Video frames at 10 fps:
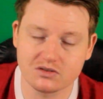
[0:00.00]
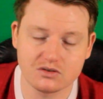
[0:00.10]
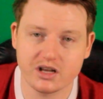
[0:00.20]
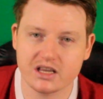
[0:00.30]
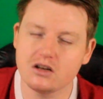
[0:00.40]
or,
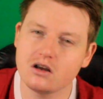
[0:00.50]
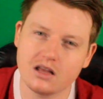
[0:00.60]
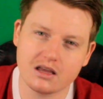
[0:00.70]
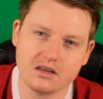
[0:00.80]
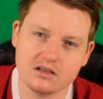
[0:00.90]
like, you know,
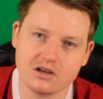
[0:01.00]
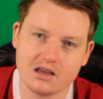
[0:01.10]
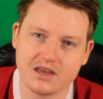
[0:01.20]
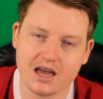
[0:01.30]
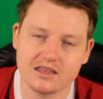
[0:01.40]
like things
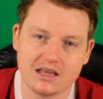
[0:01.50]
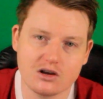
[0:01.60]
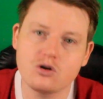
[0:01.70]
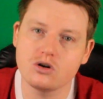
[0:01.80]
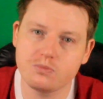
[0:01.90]
like that
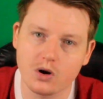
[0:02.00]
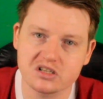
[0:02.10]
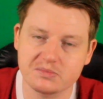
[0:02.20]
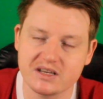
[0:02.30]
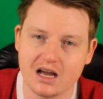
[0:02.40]
could
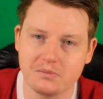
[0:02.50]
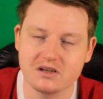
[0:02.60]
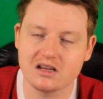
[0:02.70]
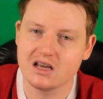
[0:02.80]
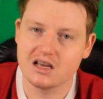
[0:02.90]
possibly
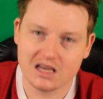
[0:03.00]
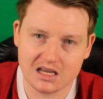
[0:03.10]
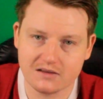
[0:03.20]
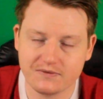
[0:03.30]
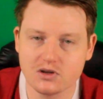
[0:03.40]
happen
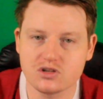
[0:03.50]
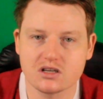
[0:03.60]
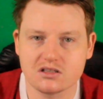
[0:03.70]
in the future.